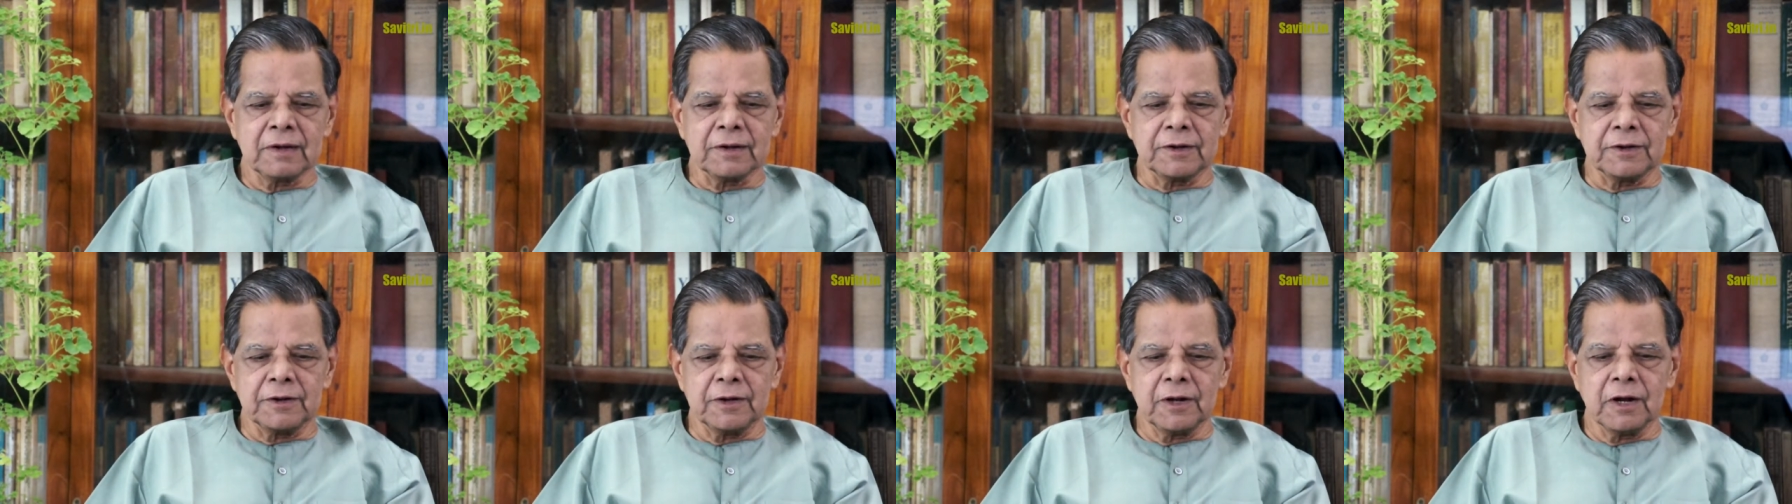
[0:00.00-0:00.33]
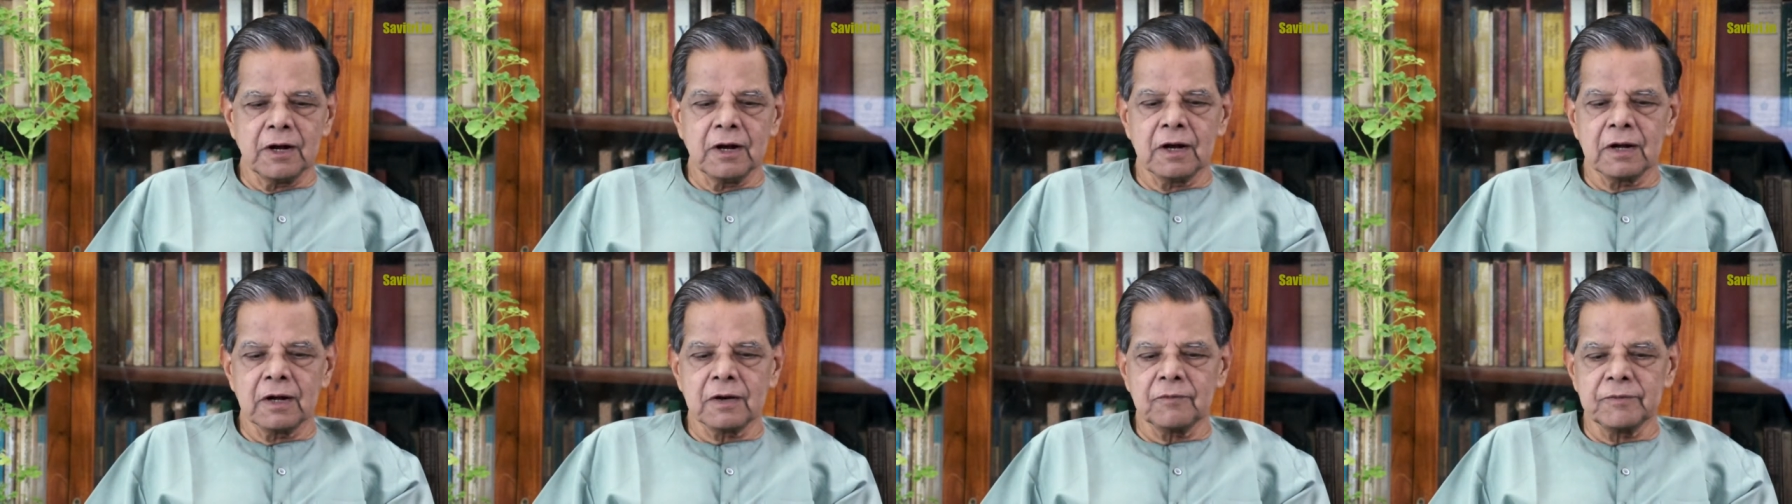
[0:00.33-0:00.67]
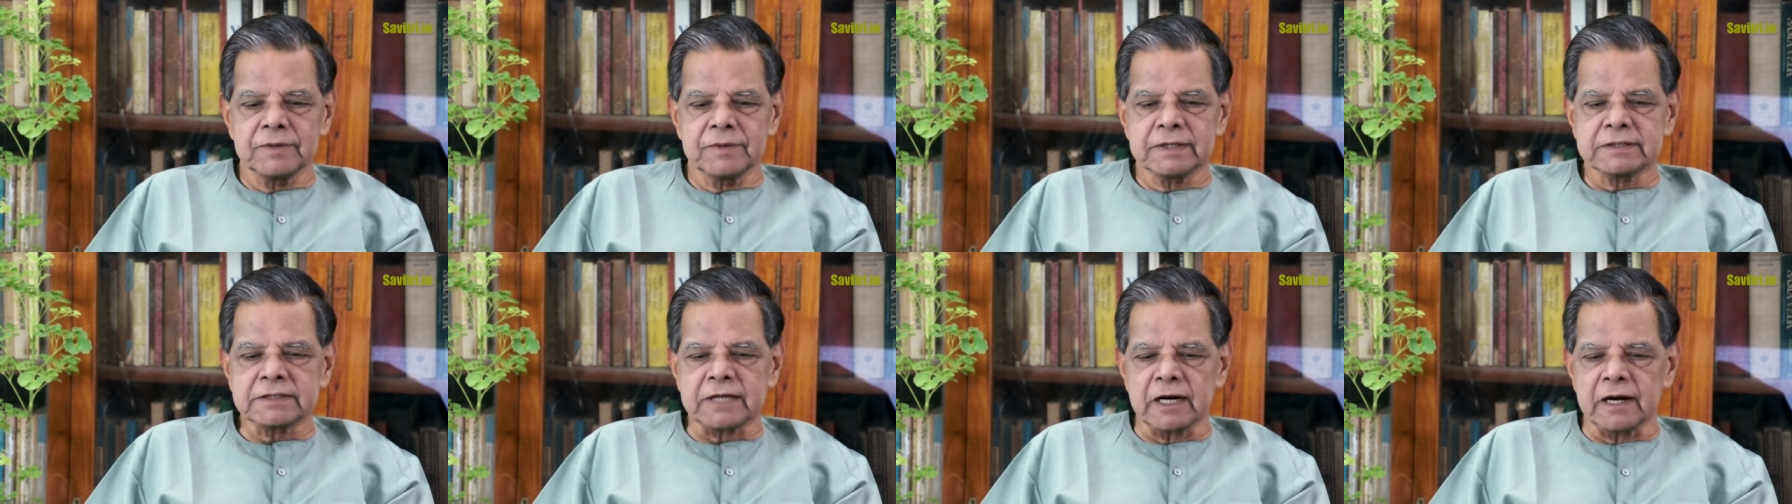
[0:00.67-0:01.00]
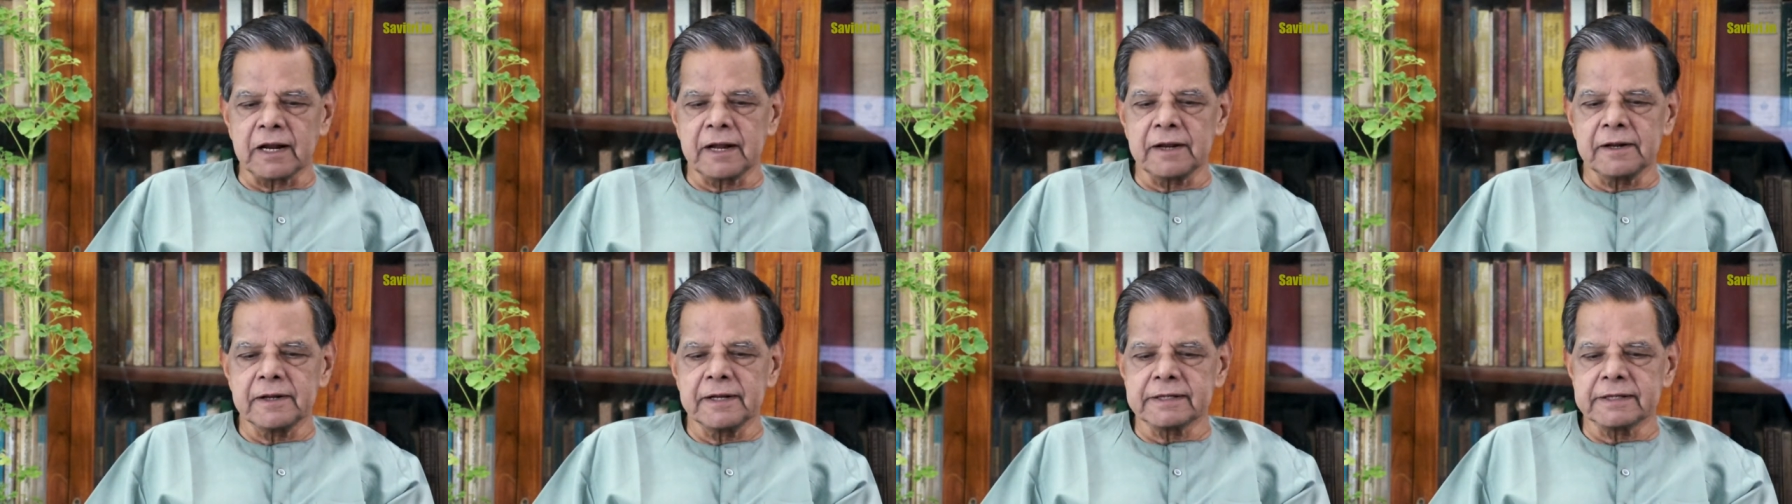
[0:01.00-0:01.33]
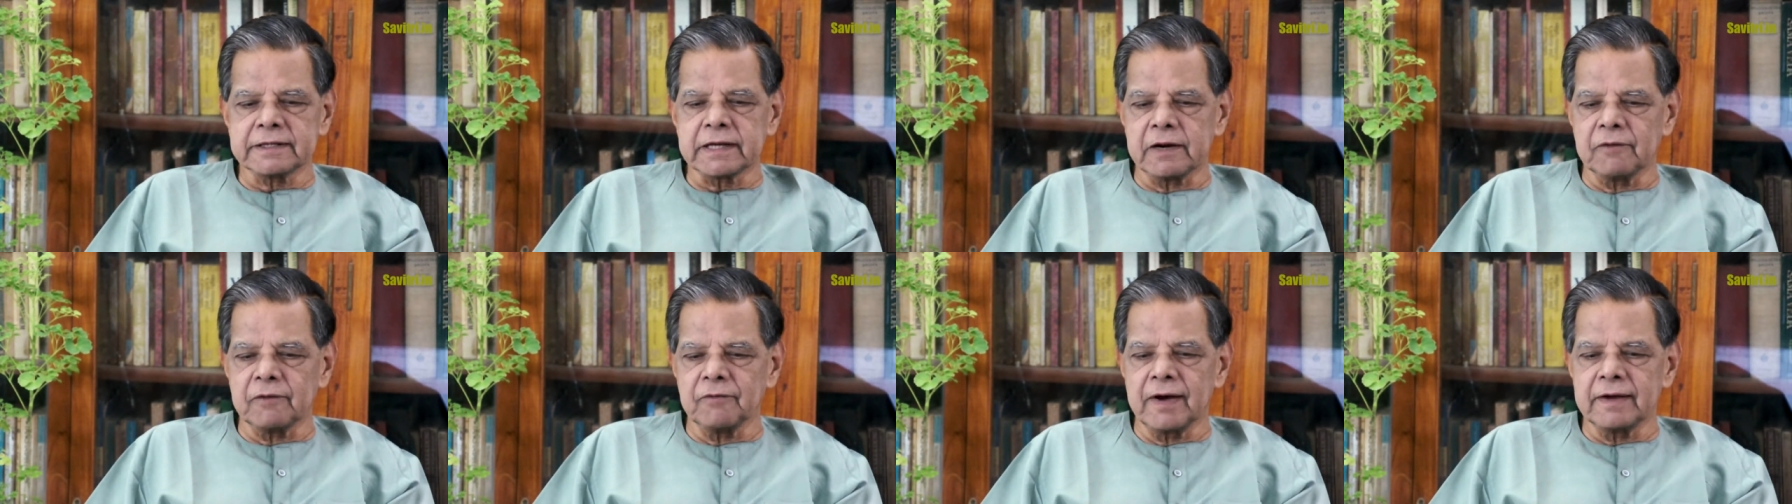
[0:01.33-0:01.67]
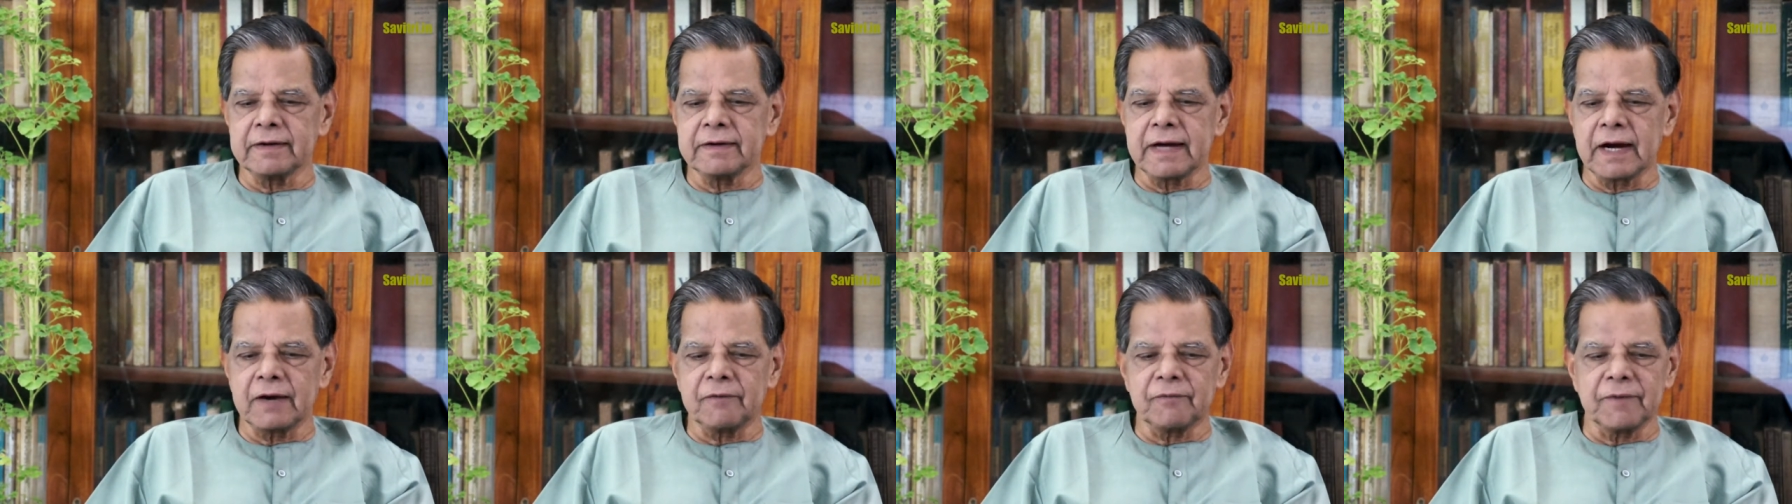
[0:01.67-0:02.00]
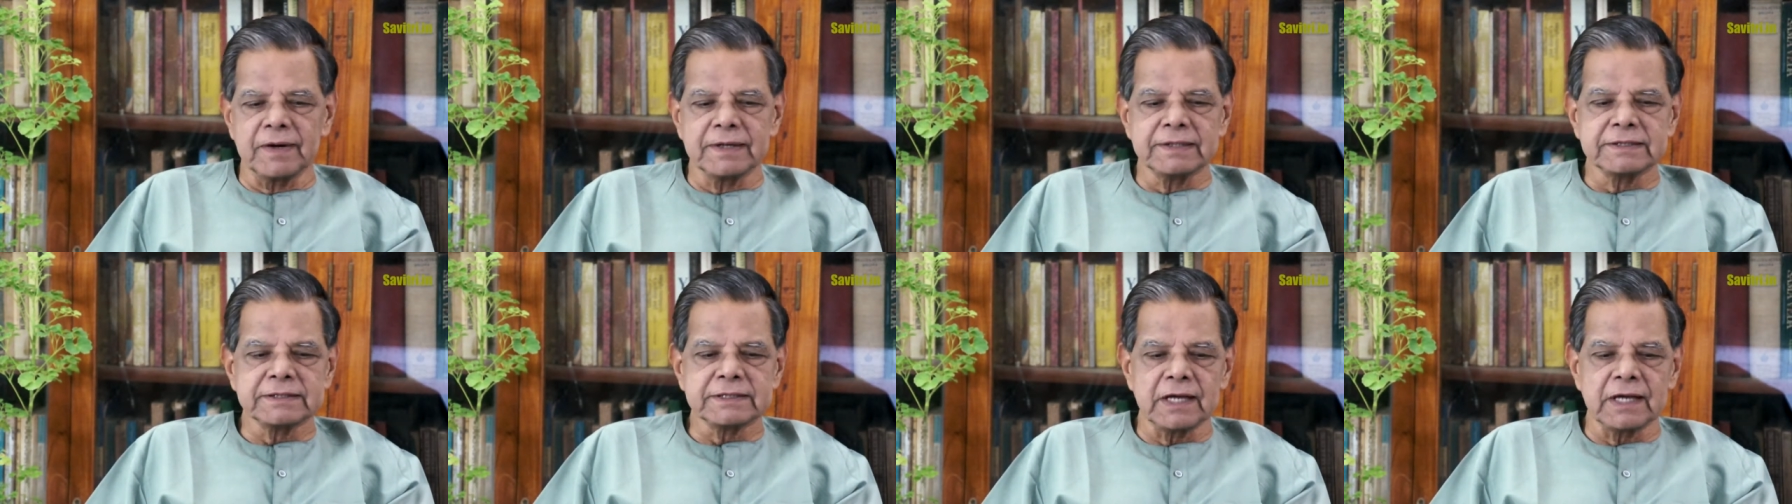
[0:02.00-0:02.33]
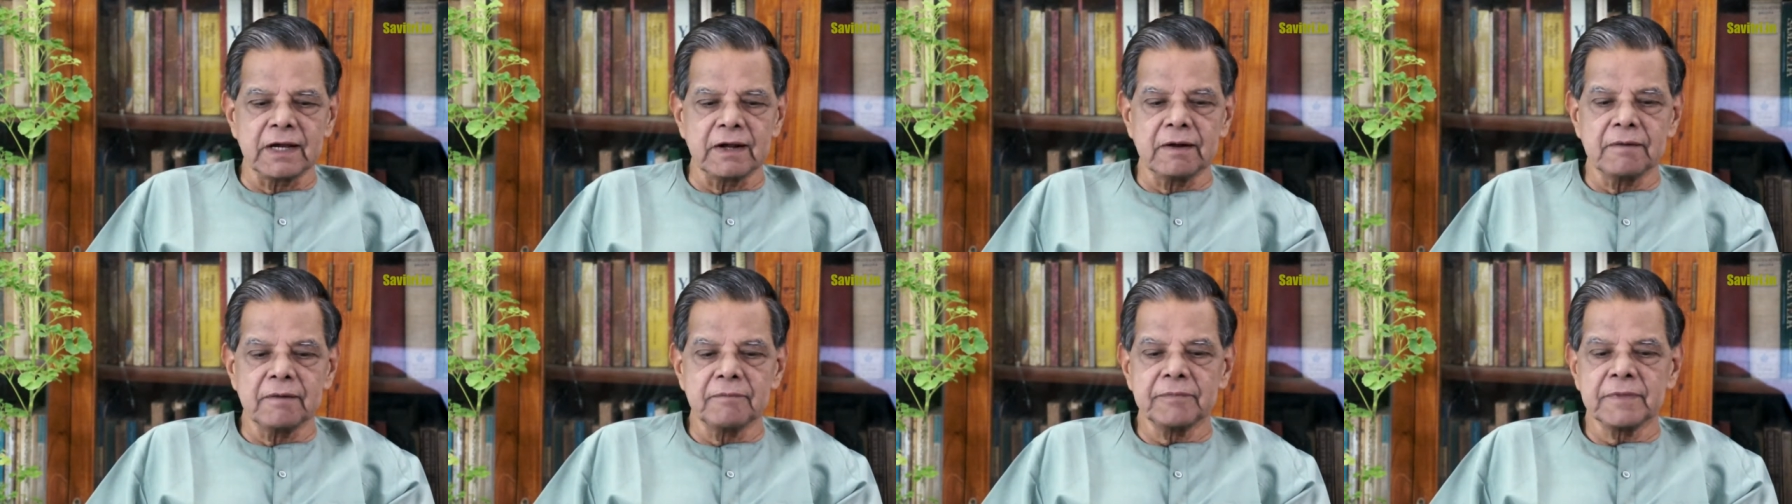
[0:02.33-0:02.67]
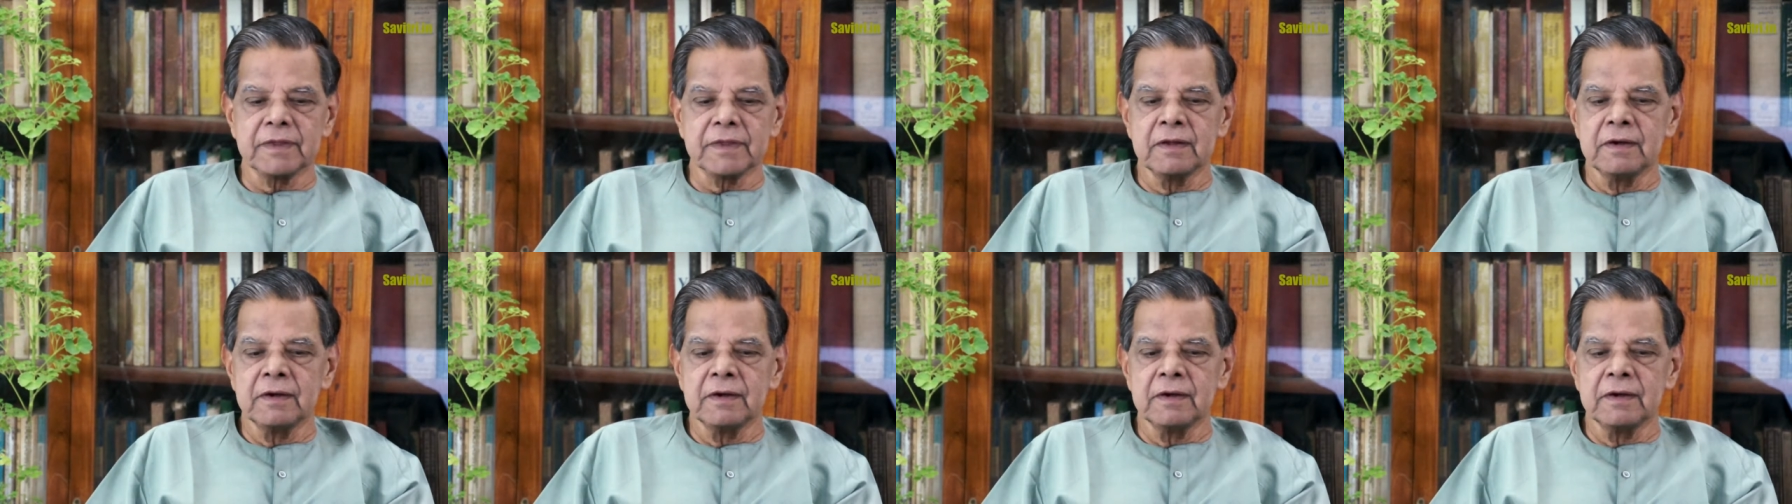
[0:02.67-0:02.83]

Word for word: Here, with the suddenness, divine I am uh,